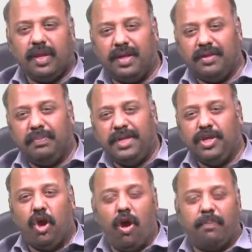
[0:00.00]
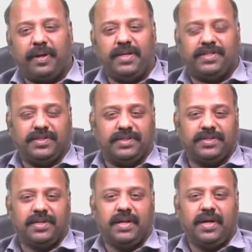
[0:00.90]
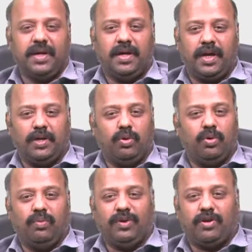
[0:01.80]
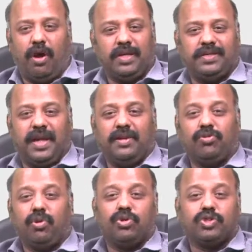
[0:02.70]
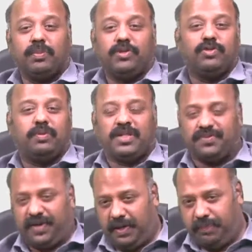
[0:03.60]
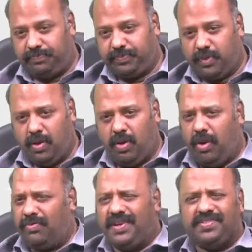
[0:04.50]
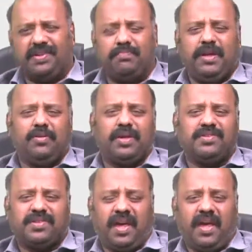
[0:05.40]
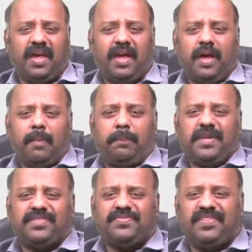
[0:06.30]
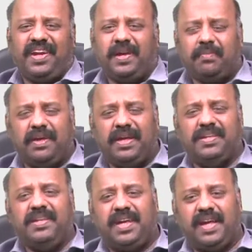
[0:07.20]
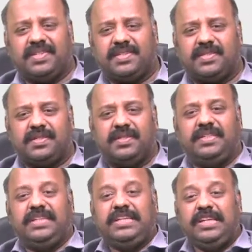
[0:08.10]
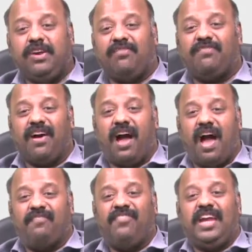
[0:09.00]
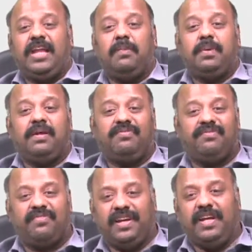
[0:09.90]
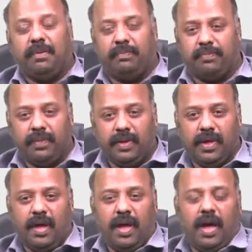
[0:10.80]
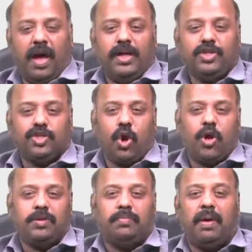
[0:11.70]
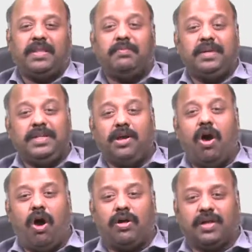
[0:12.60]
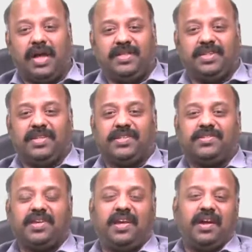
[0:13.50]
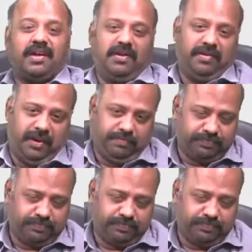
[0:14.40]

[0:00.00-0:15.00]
in the media operations, right now we call it encroachment to press freedom. Or very simply you can say press freedom indicates the degree of available freedom enjoyed by the media organizations in a country.